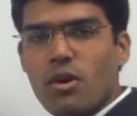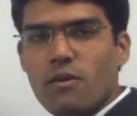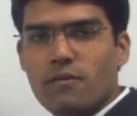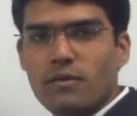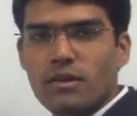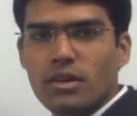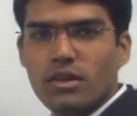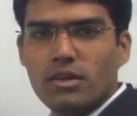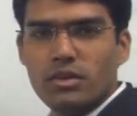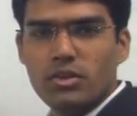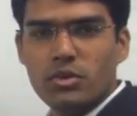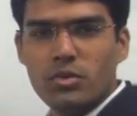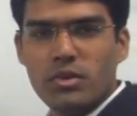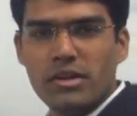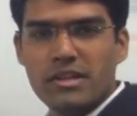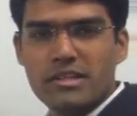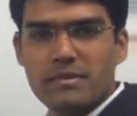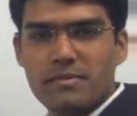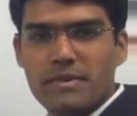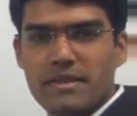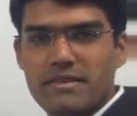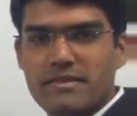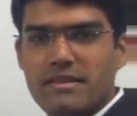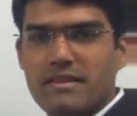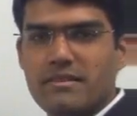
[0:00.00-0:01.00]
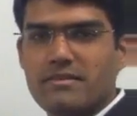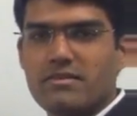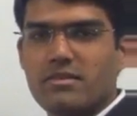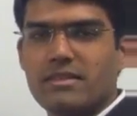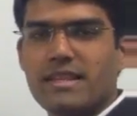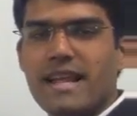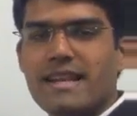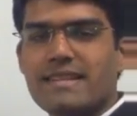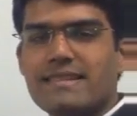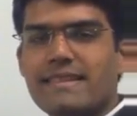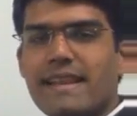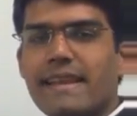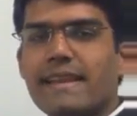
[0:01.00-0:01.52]
of unit spaces. So
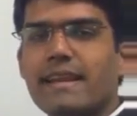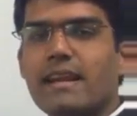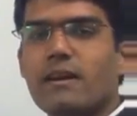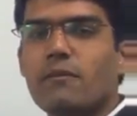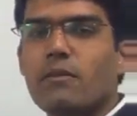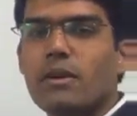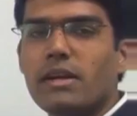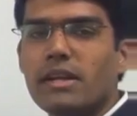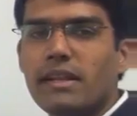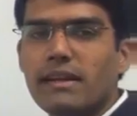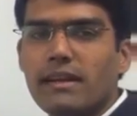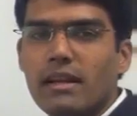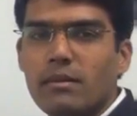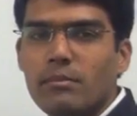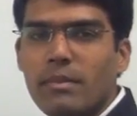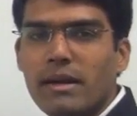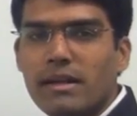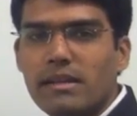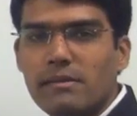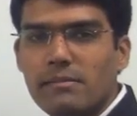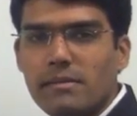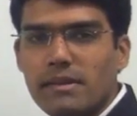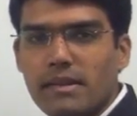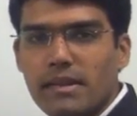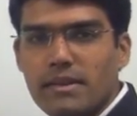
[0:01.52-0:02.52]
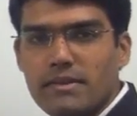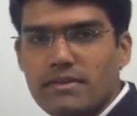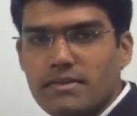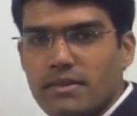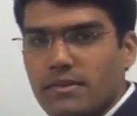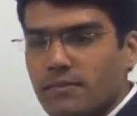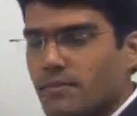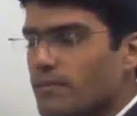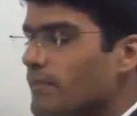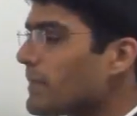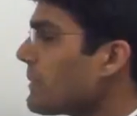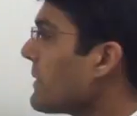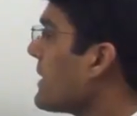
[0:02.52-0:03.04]
that's like a vertical
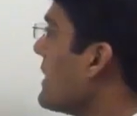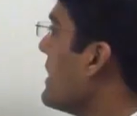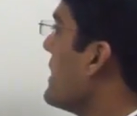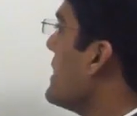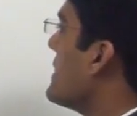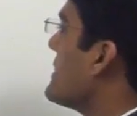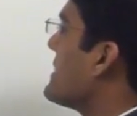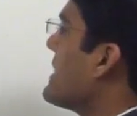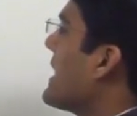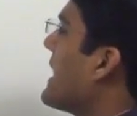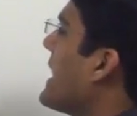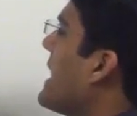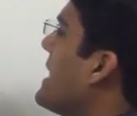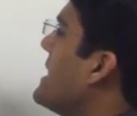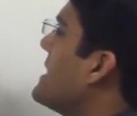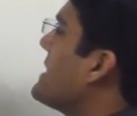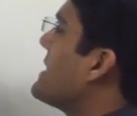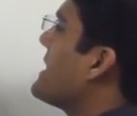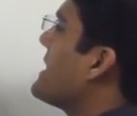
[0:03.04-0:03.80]
multiplication. Second